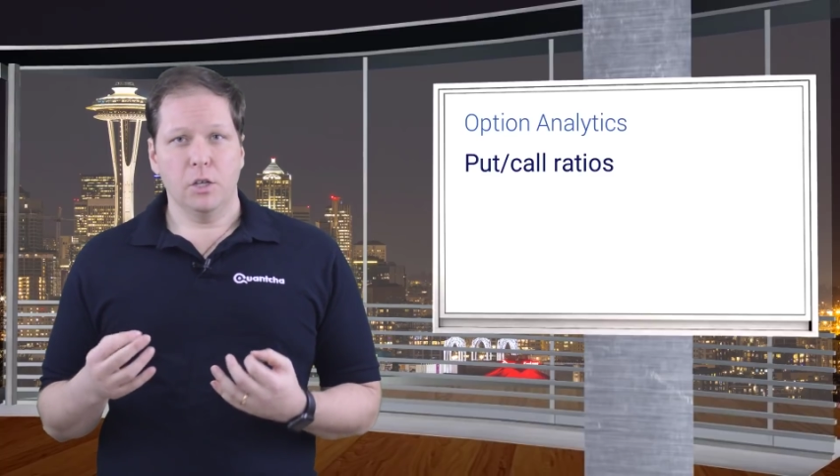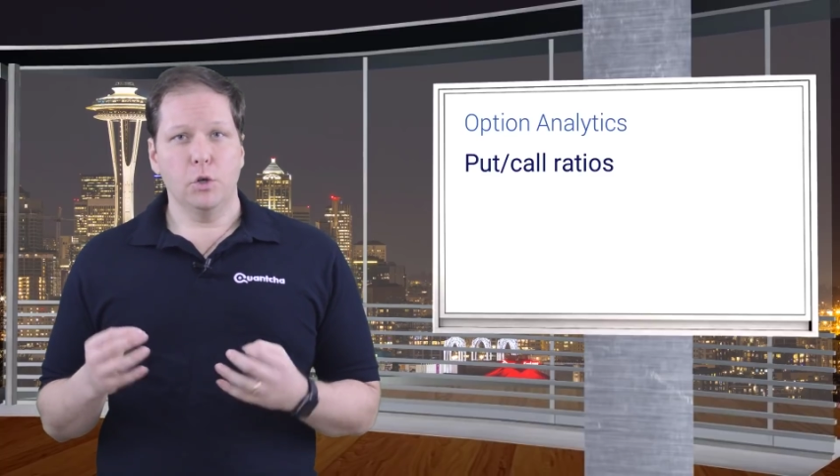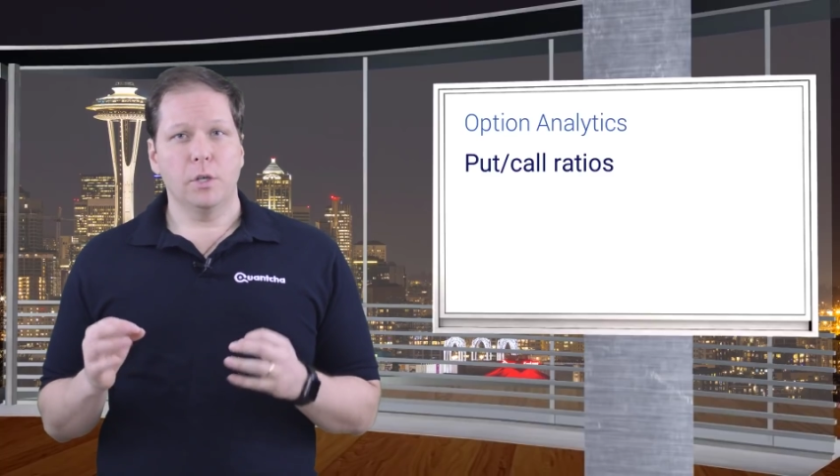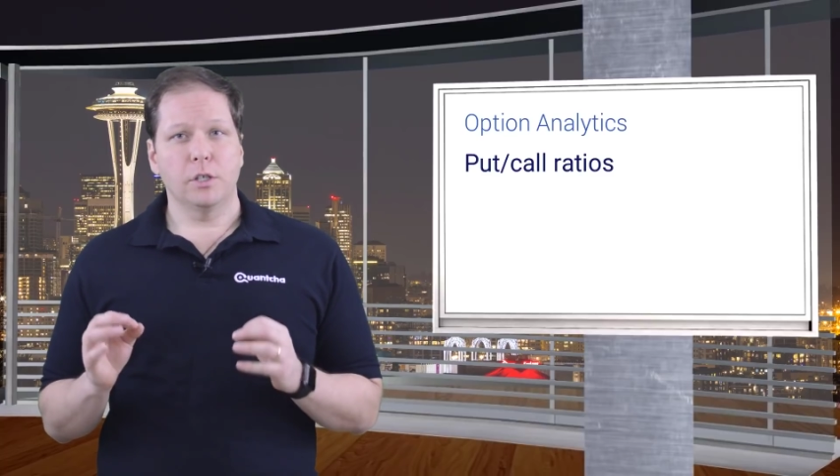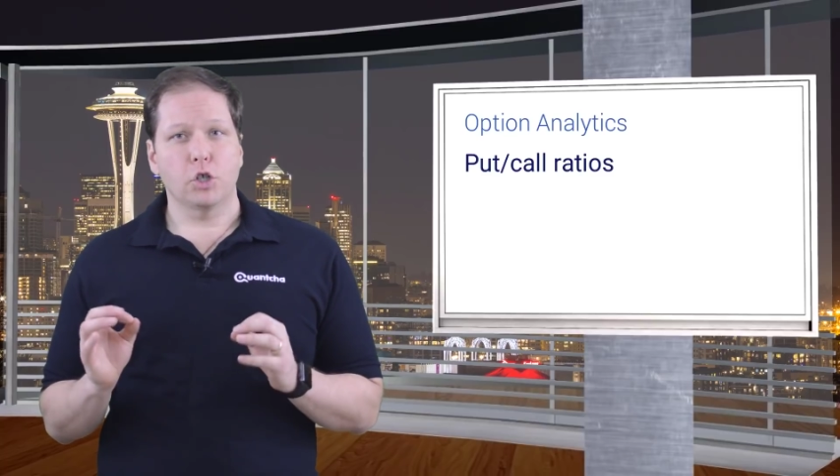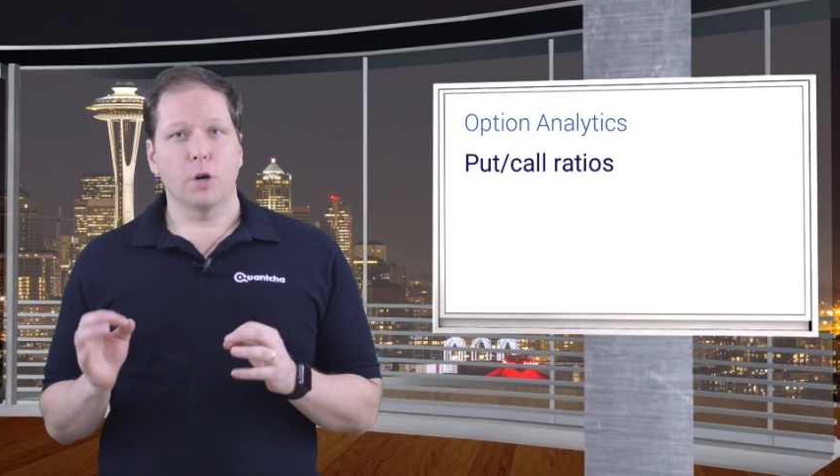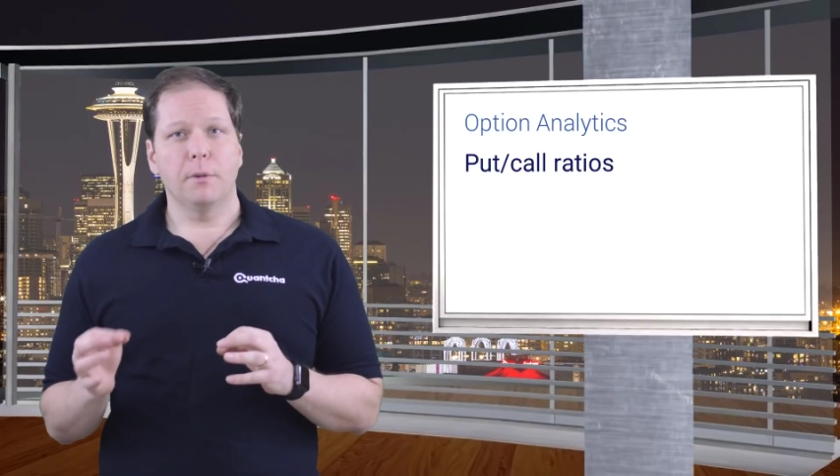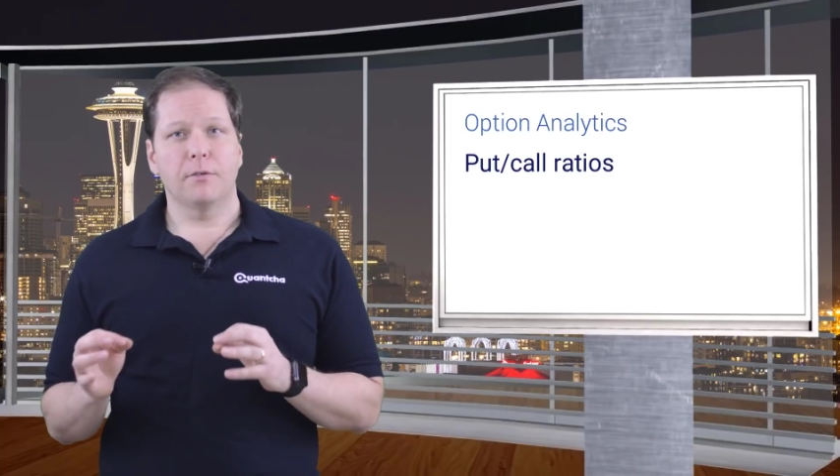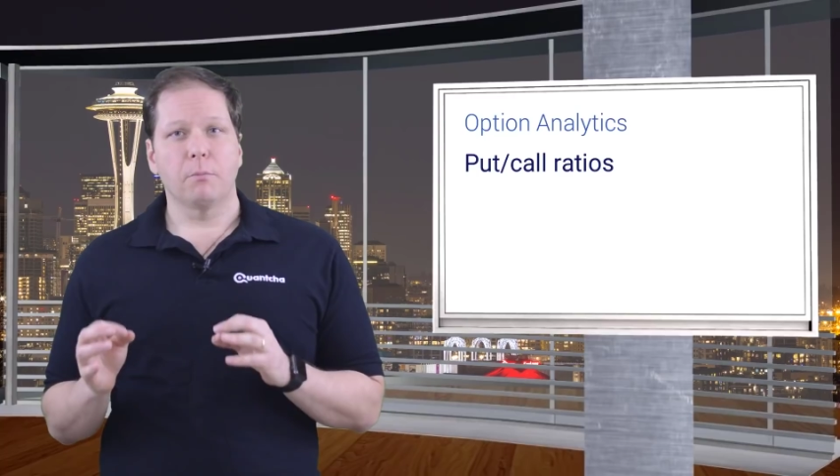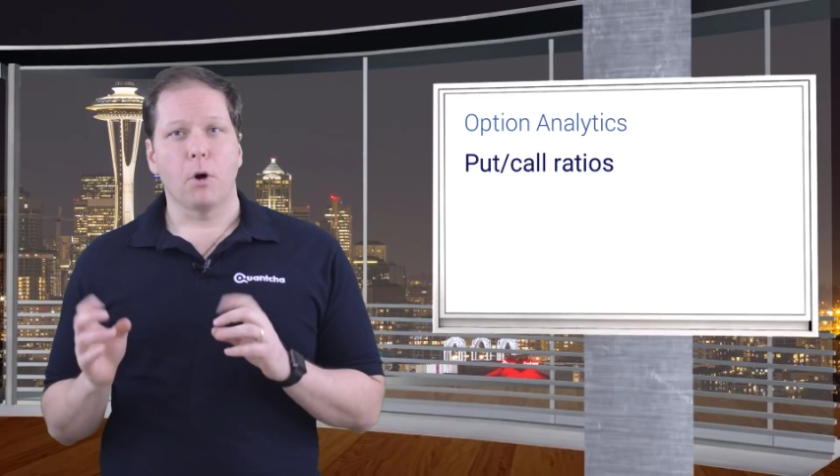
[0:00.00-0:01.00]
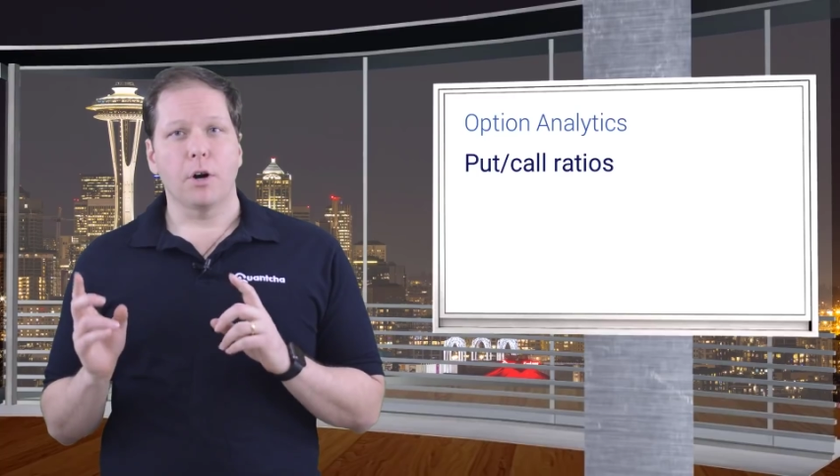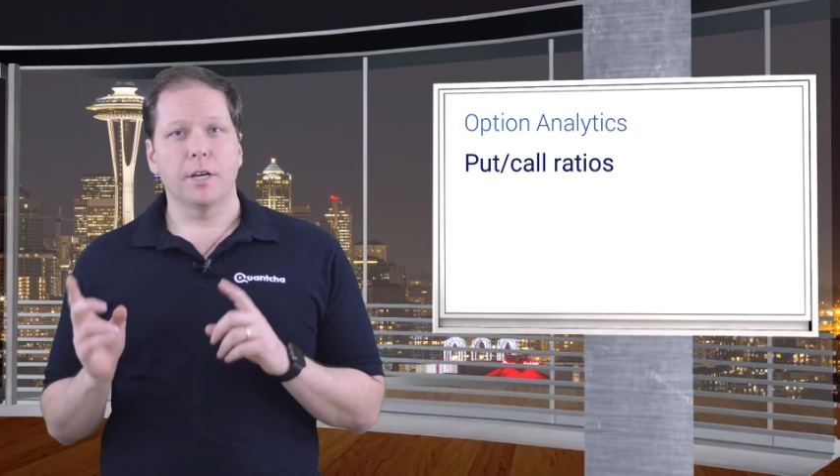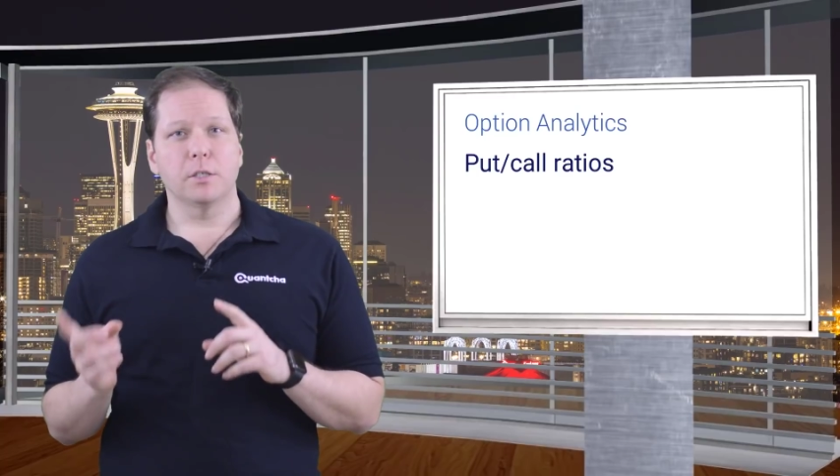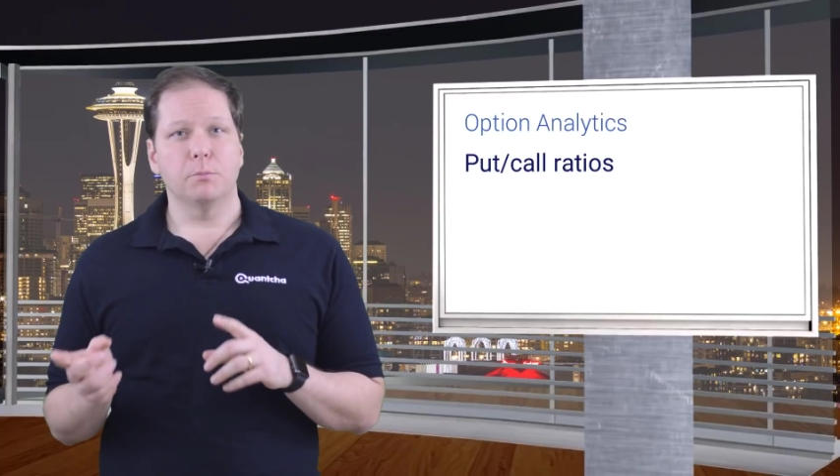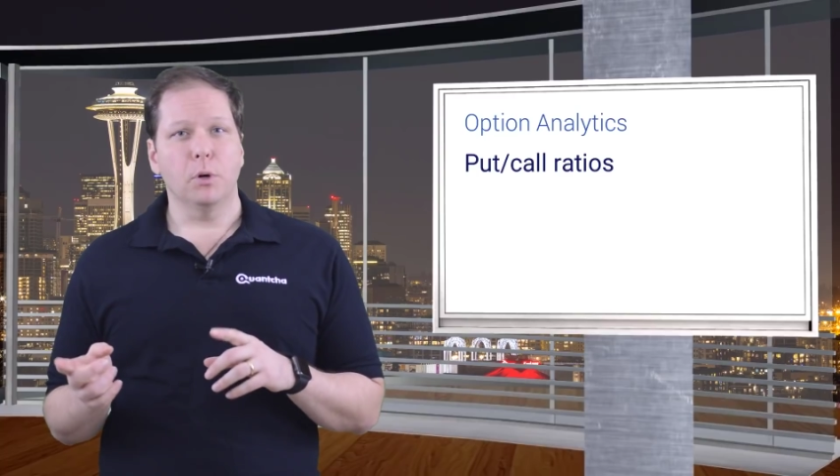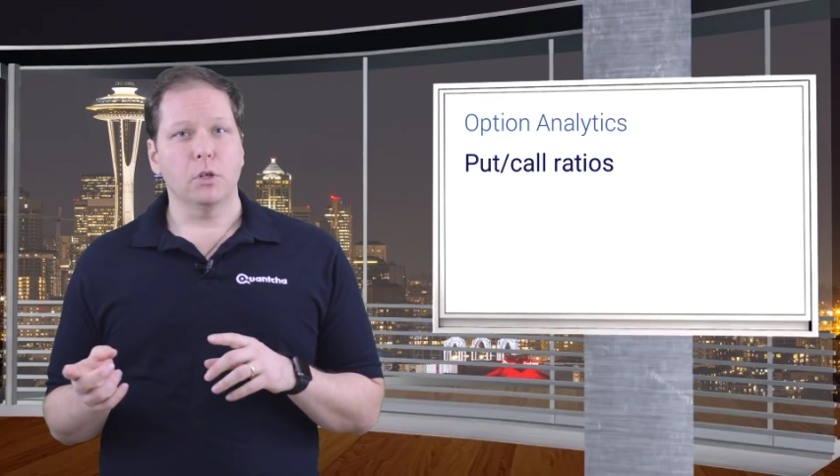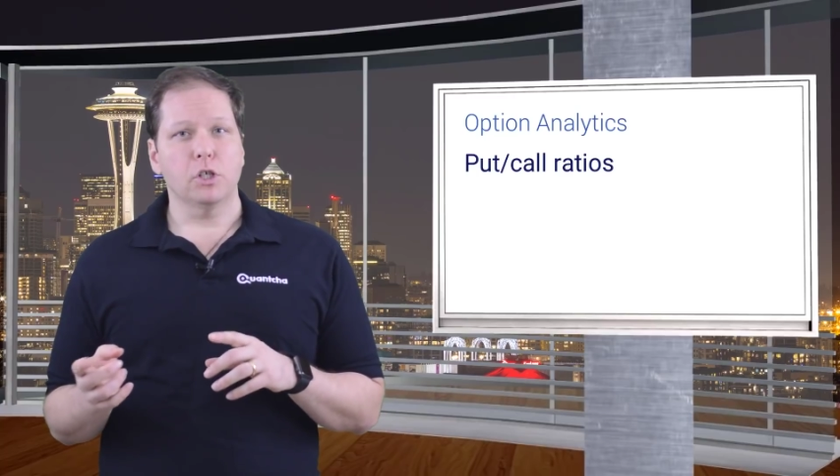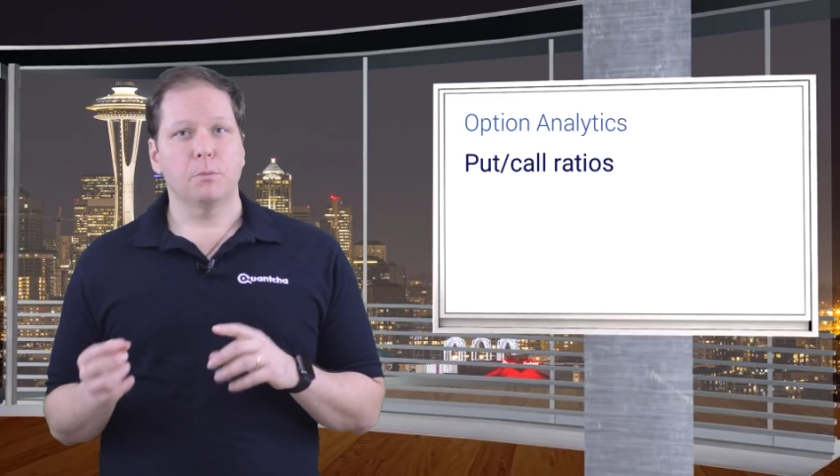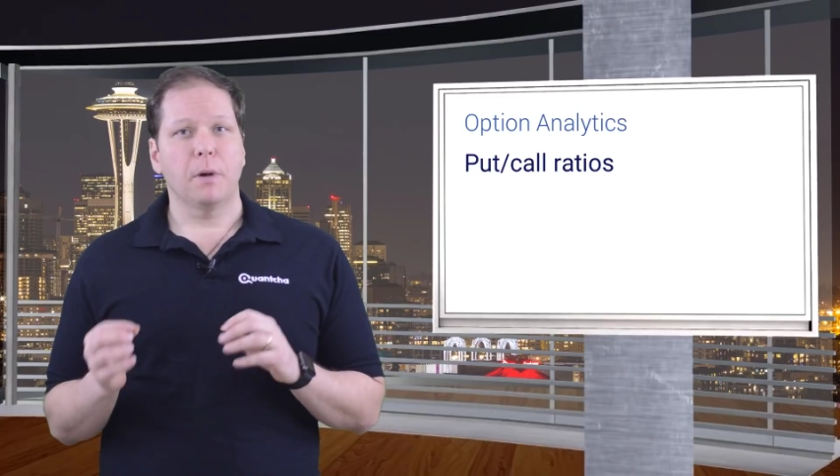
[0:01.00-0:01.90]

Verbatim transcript: you can determine if the market is bullish